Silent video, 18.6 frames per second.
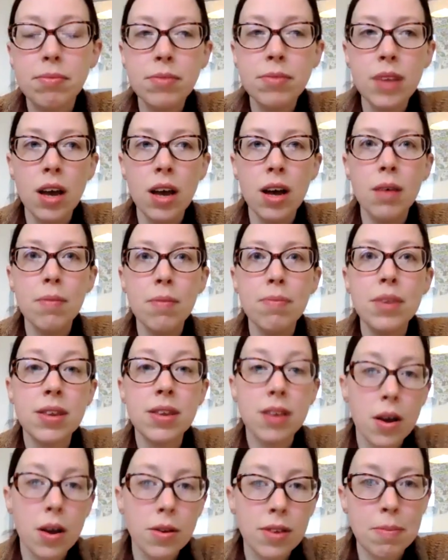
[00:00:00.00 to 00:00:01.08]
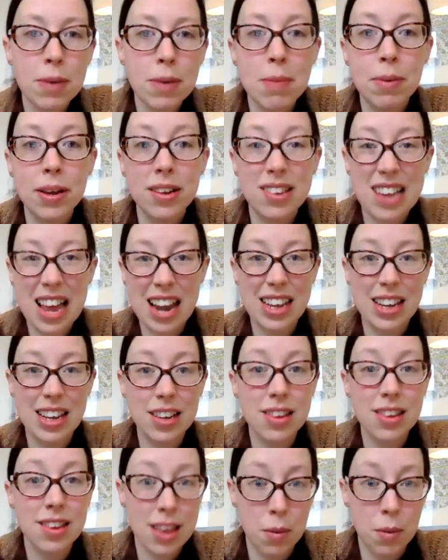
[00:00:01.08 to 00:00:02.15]
the styles that people are telling
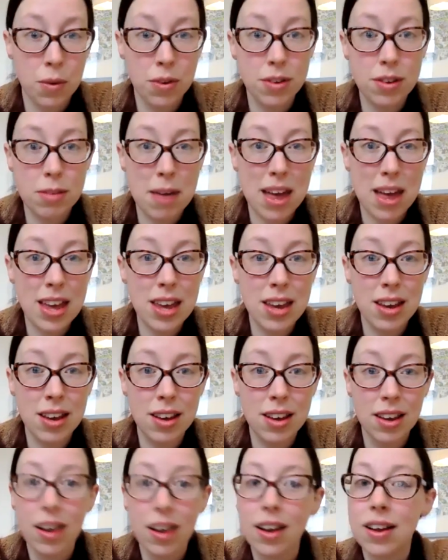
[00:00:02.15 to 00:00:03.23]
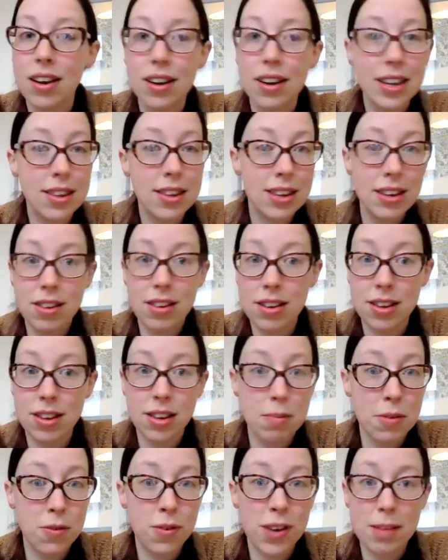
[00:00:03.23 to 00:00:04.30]
us that they want to make, listening to
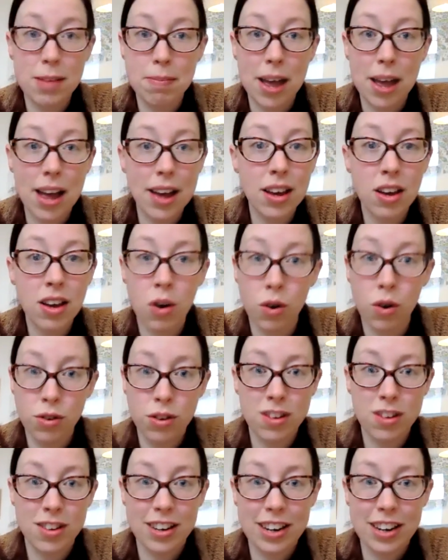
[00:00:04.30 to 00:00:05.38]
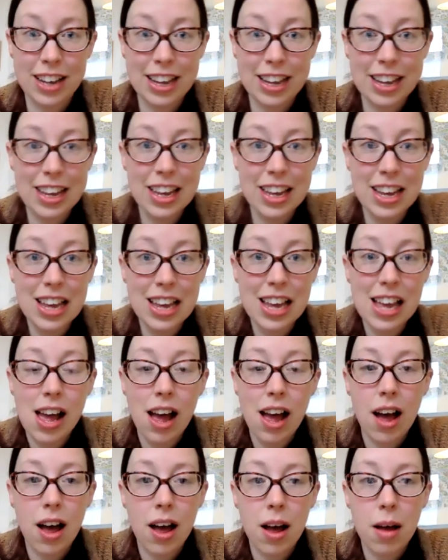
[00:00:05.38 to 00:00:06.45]
customer feedback constantly,
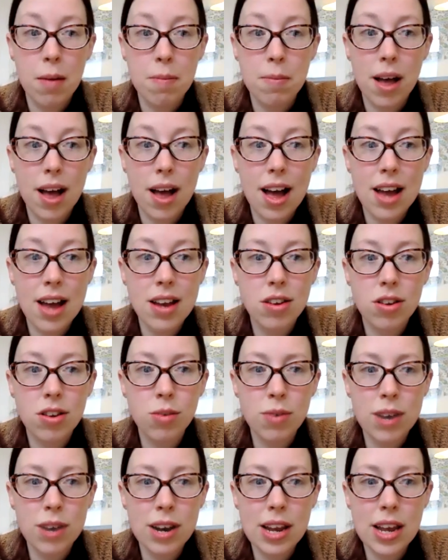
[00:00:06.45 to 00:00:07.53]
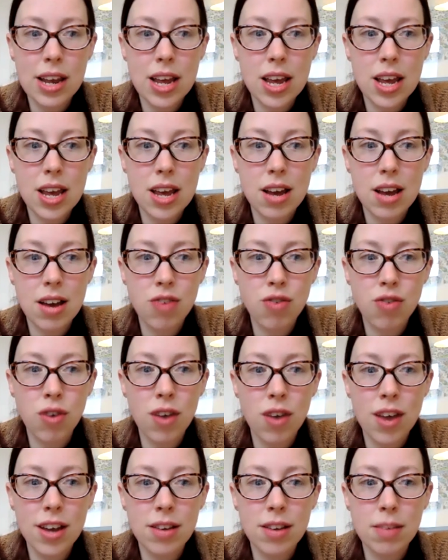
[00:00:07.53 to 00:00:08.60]
and just really
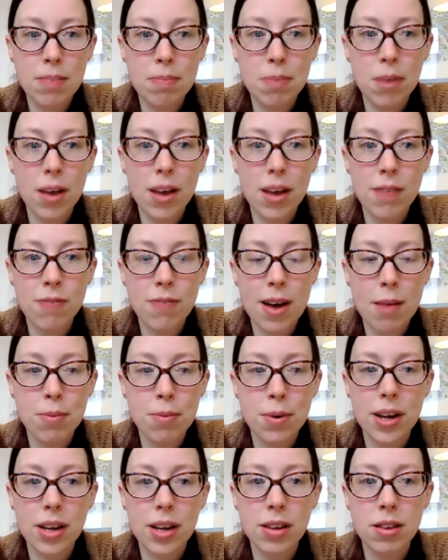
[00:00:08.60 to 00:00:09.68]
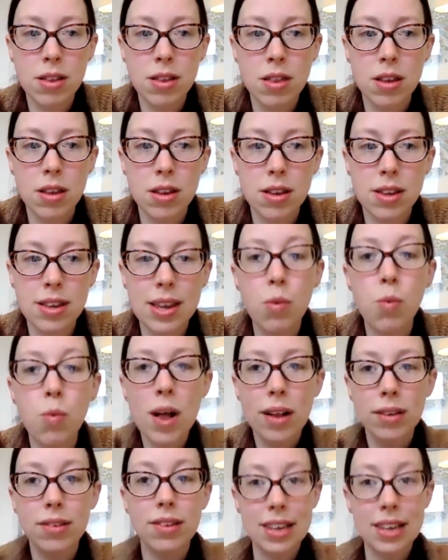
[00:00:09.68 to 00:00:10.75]
trying to buy fabrics that sit
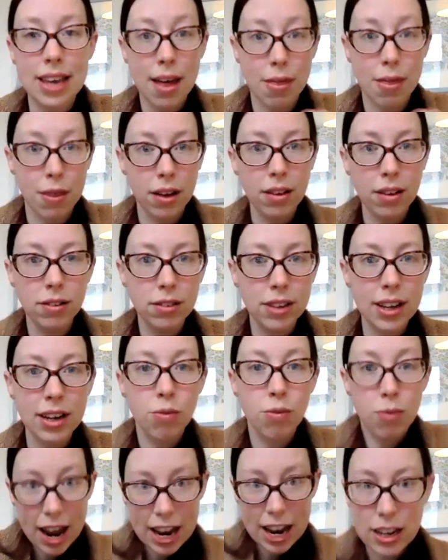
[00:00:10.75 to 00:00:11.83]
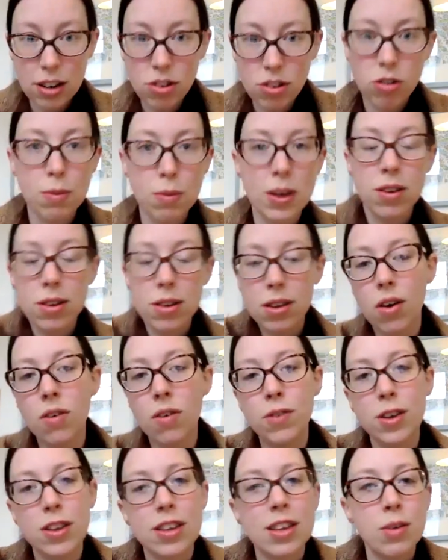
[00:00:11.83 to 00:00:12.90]
well together in a range, because
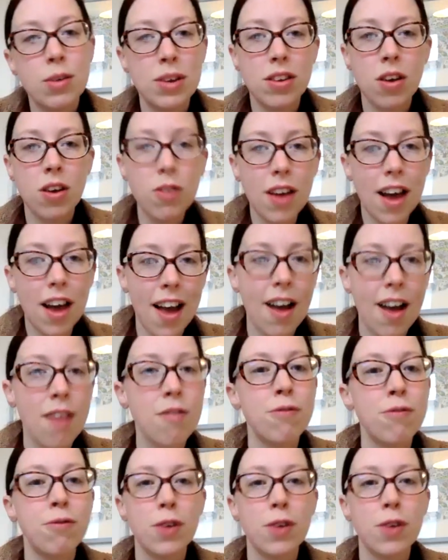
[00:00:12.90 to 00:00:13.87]
obviously we don't have